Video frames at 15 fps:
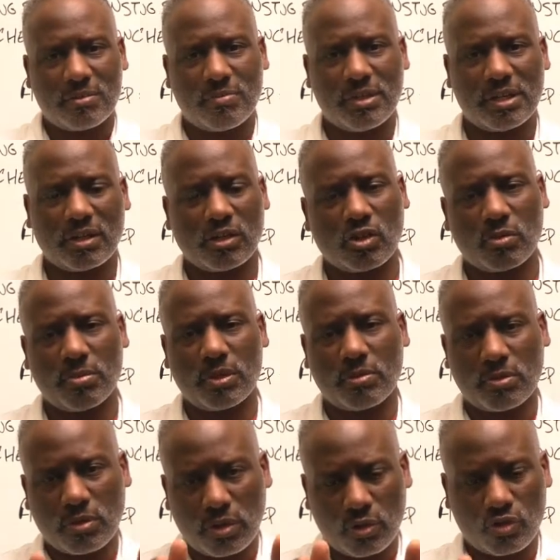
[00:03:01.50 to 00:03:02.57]
to be a little
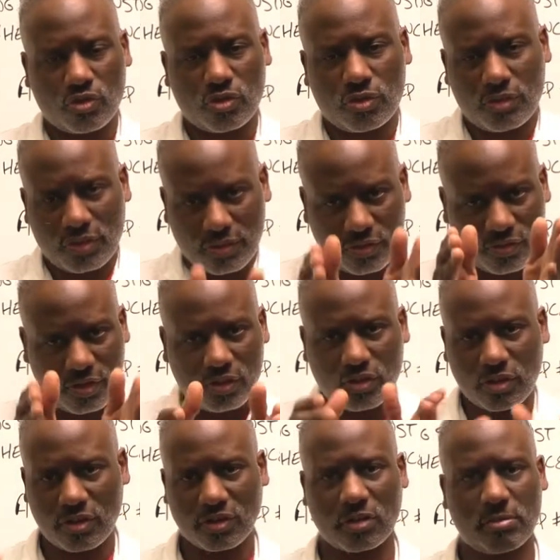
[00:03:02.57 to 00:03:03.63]
bit closer to the
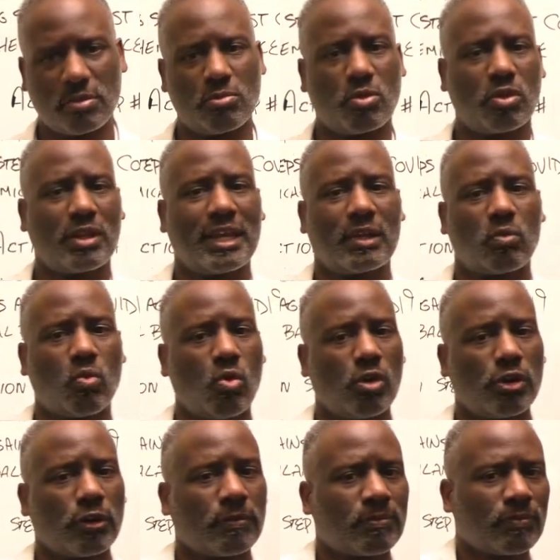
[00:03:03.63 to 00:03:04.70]
center, a little bit more like
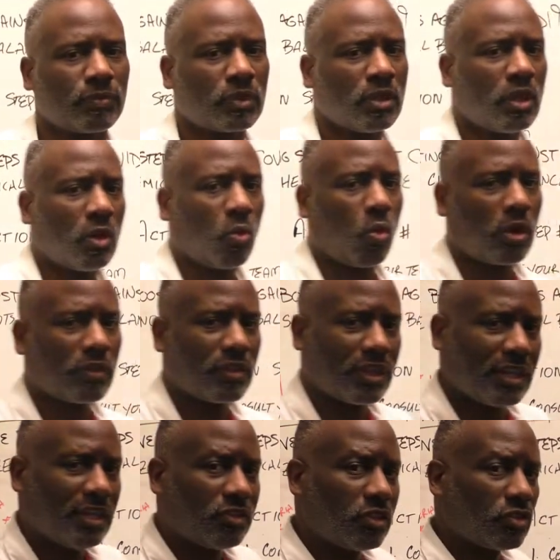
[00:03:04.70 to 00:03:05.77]
water. One of
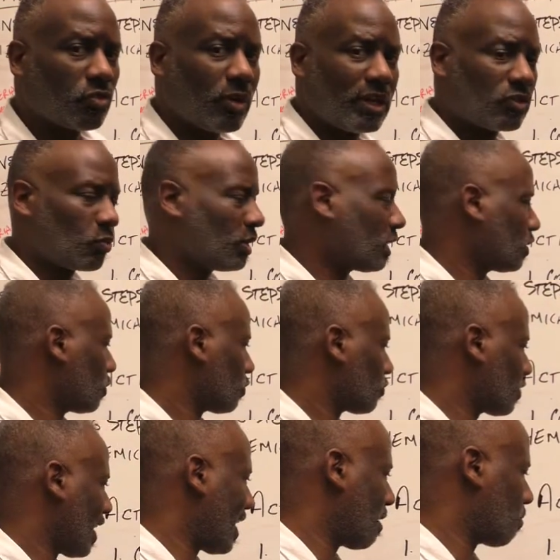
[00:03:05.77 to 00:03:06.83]
the easiest ways we can
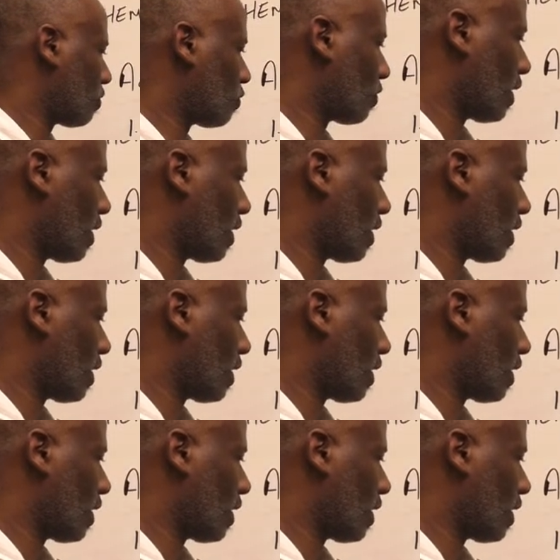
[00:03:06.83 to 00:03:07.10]
establish